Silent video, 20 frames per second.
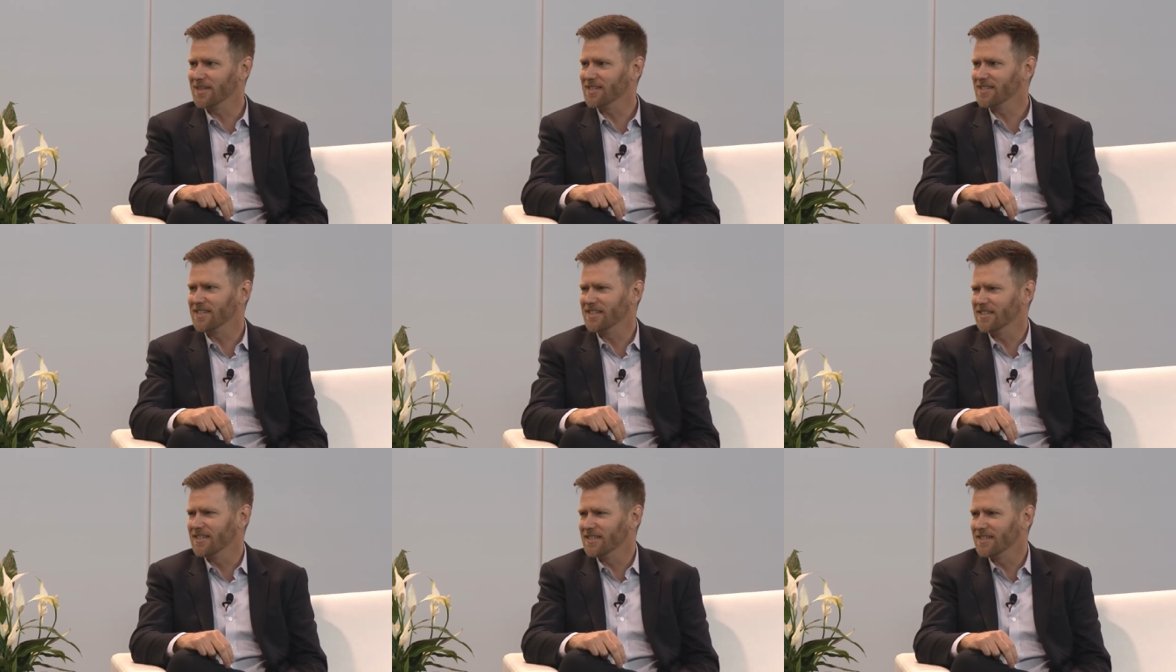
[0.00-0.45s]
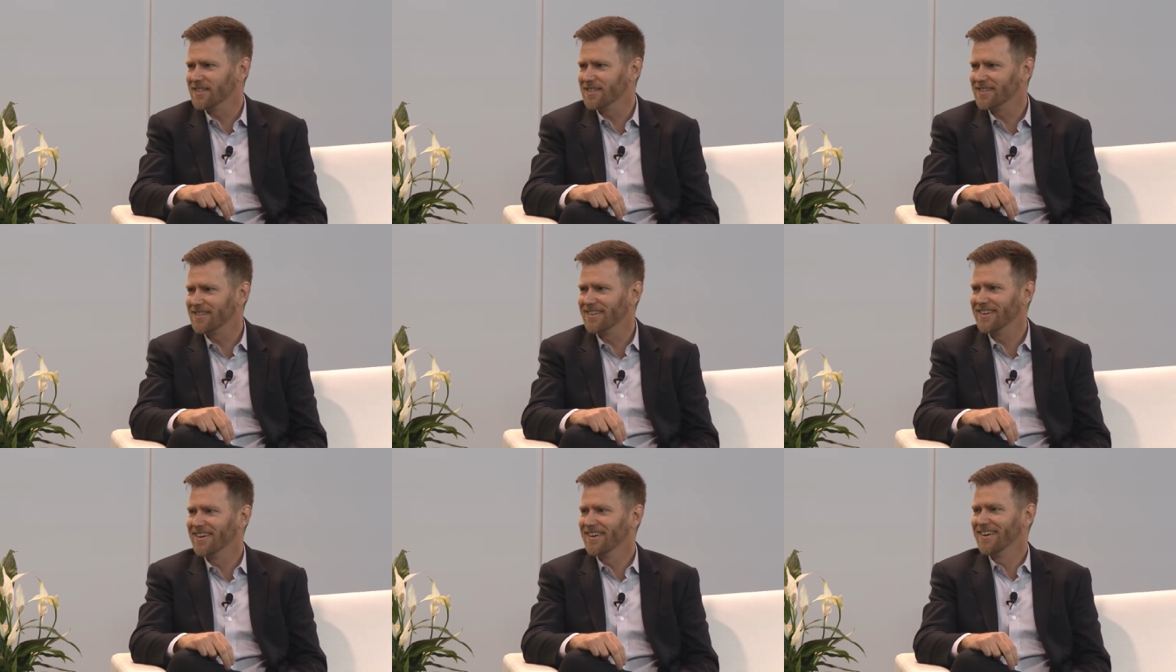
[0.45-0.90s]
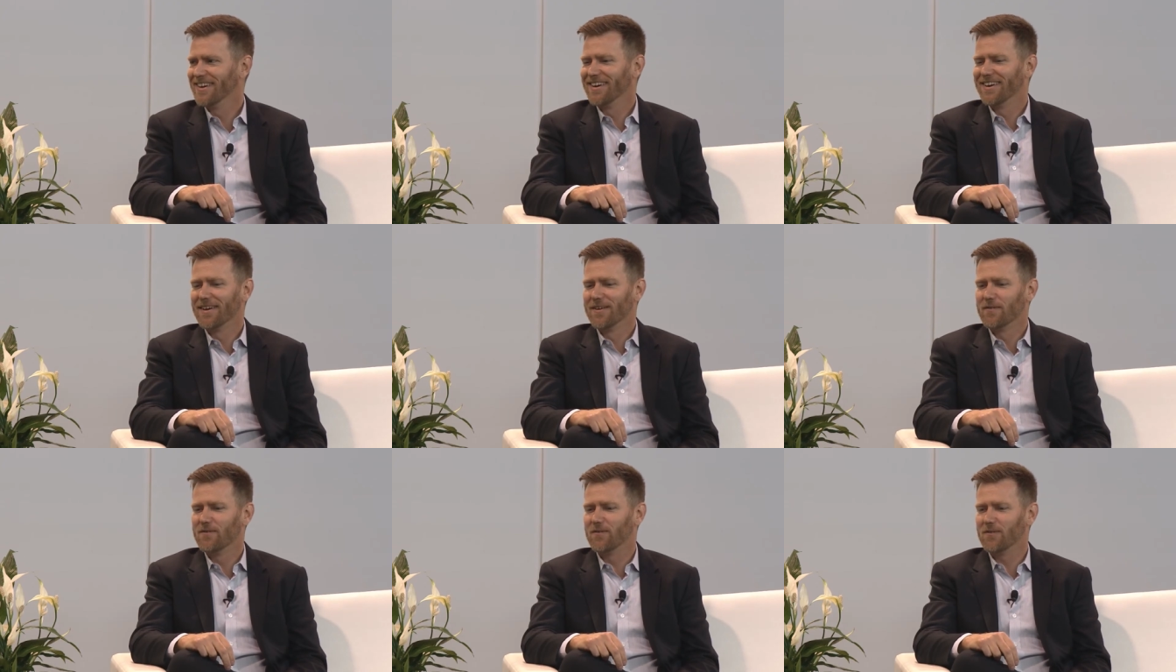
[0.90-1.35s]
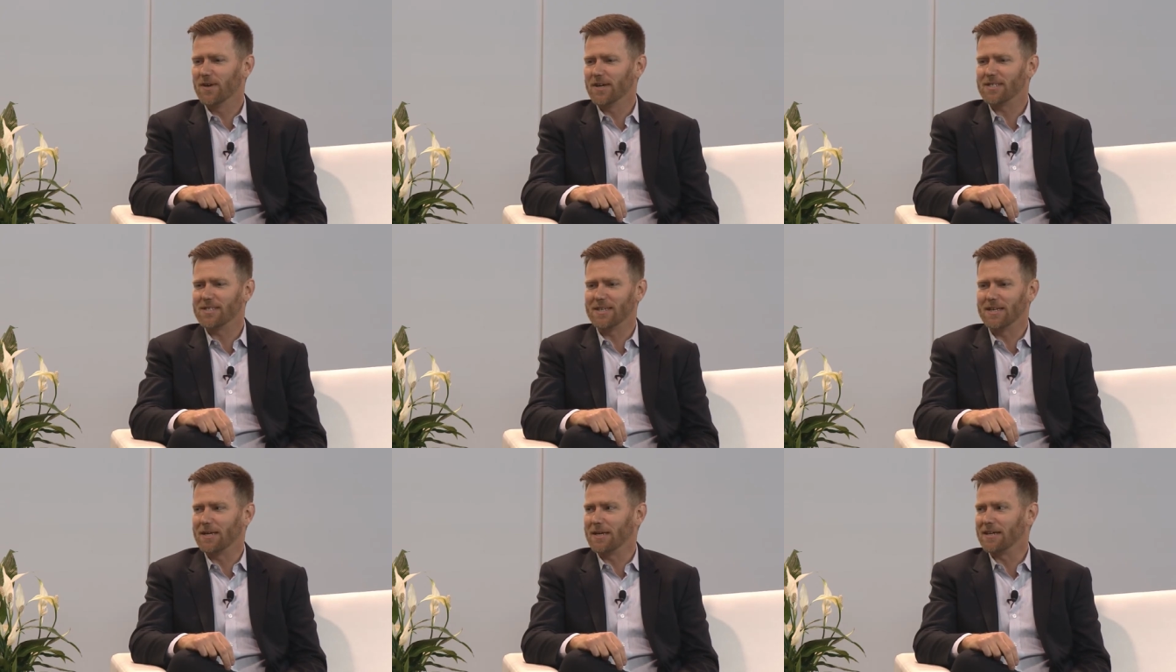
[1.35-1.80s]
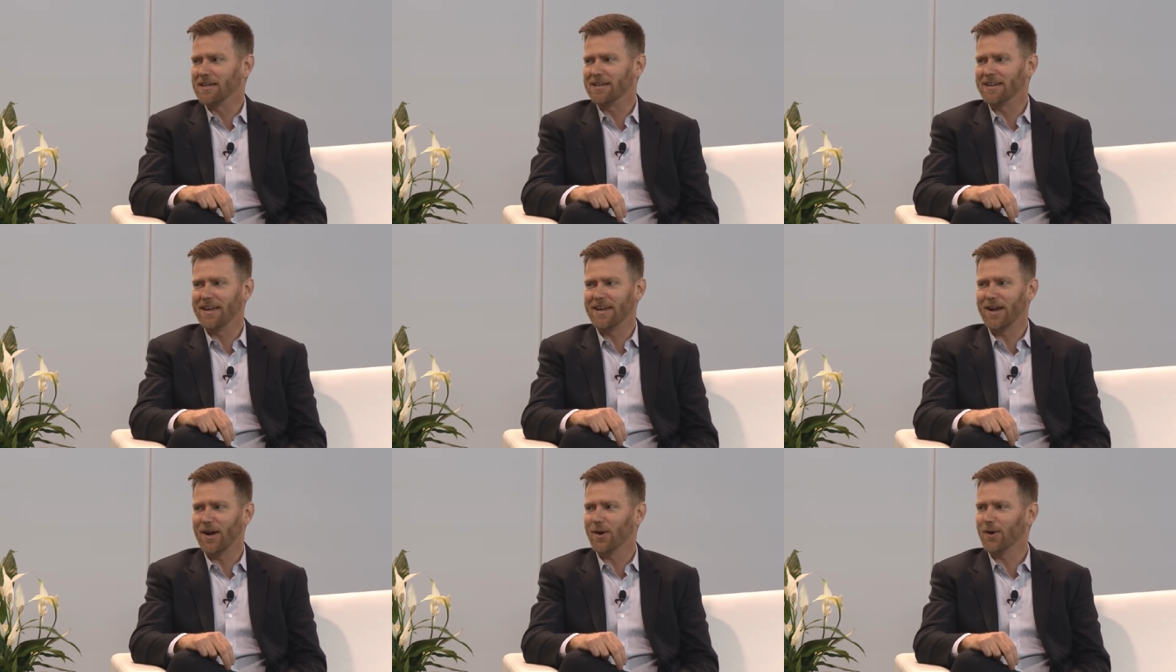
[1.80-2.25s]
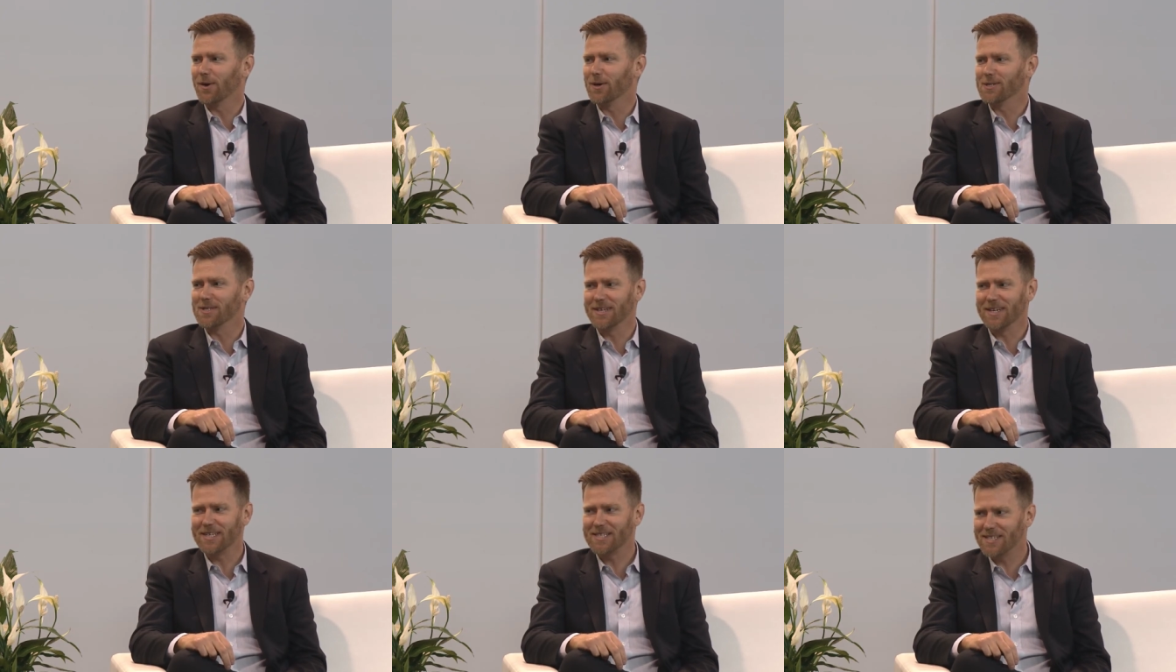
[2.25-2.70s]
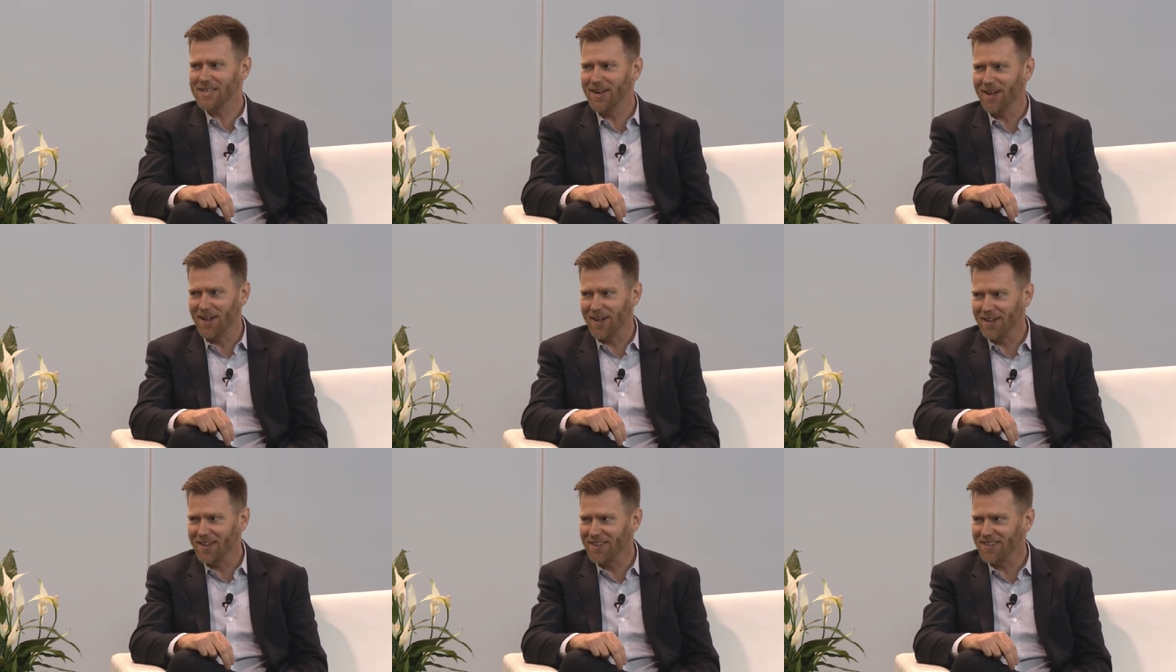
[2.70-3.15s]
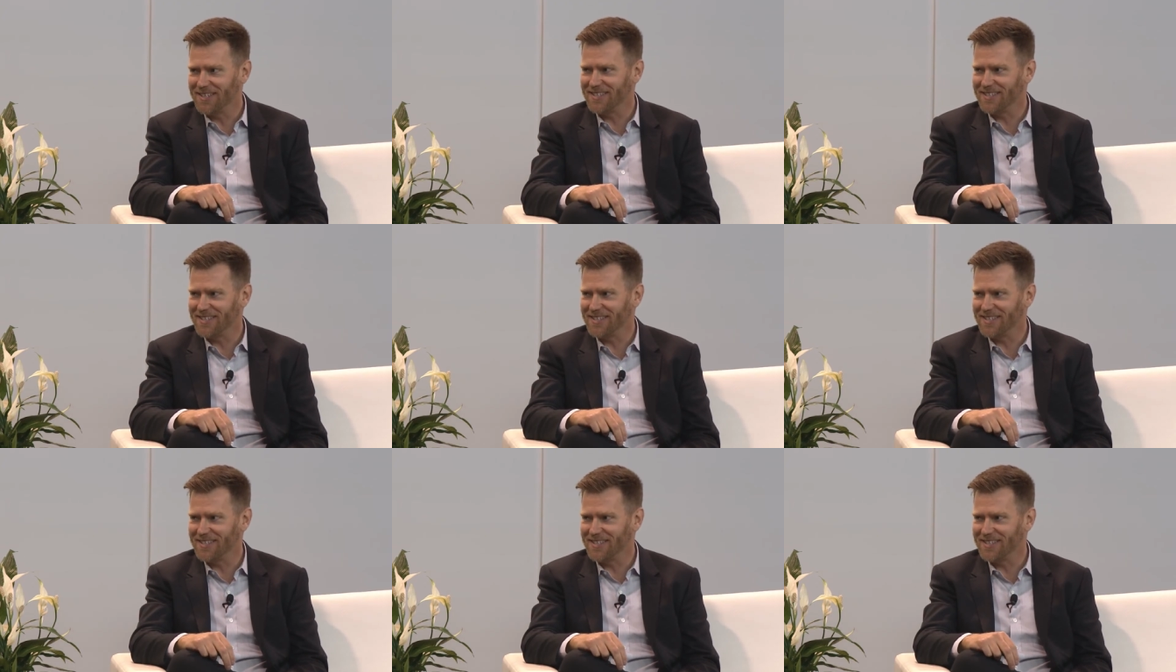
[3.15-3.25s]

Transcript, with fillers: yeah. this is fixing errors in Excel.